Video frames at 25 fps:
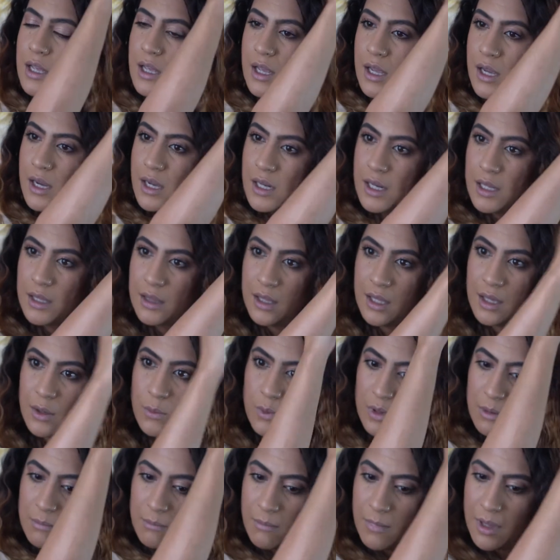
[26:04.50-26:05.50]
And I think
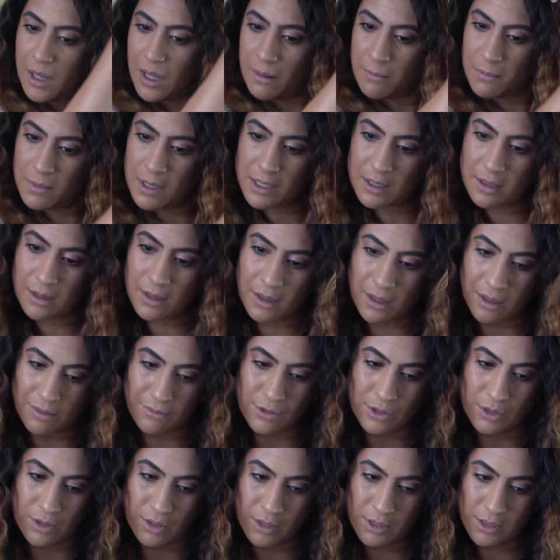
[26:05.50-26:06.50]
we may be done
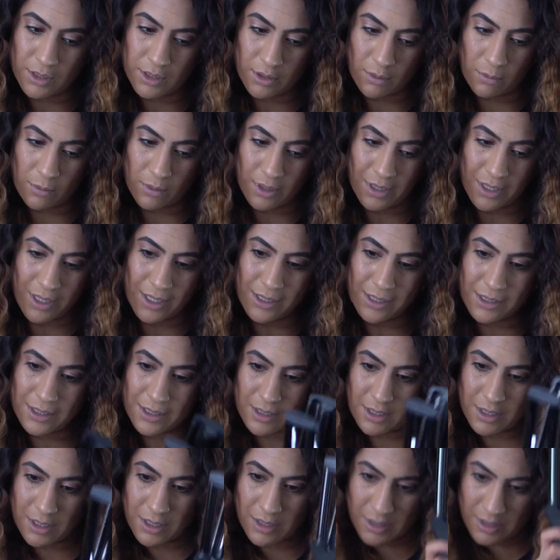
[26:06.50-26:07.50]
after this. So
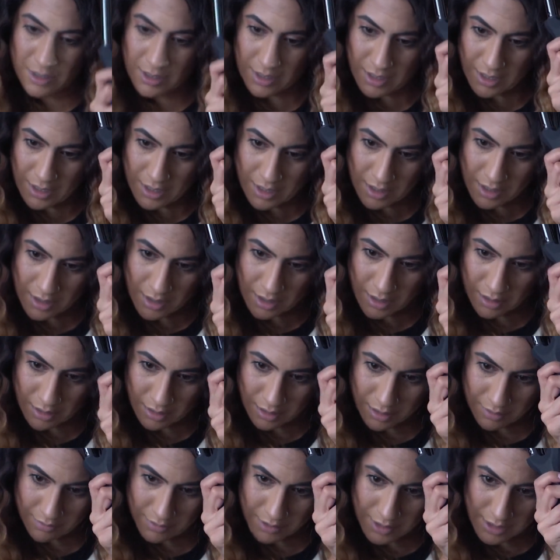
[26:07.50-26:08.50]

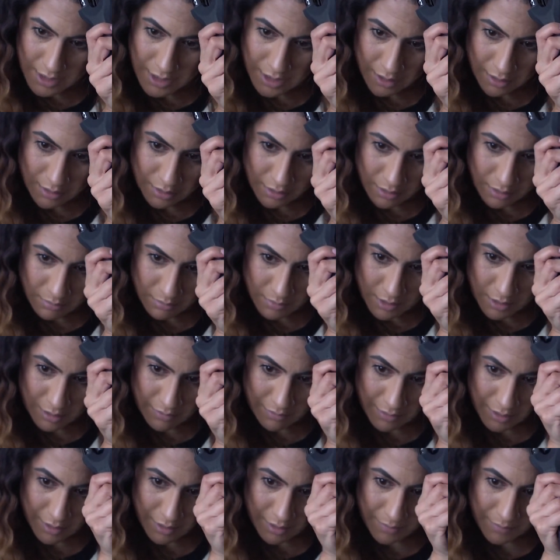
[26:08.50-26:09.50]
we'll have to take a little bit
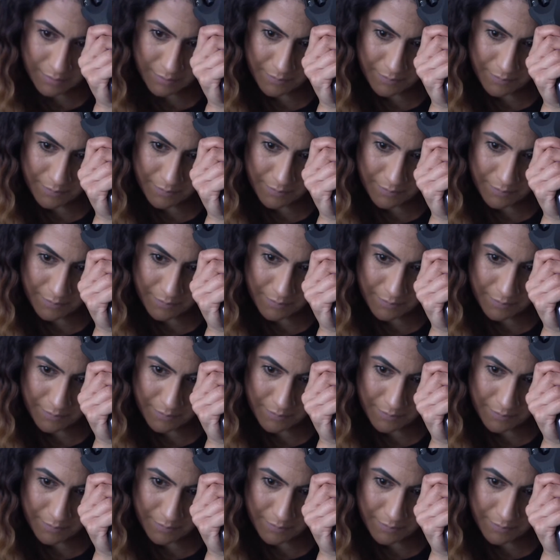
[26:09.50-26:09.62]
of a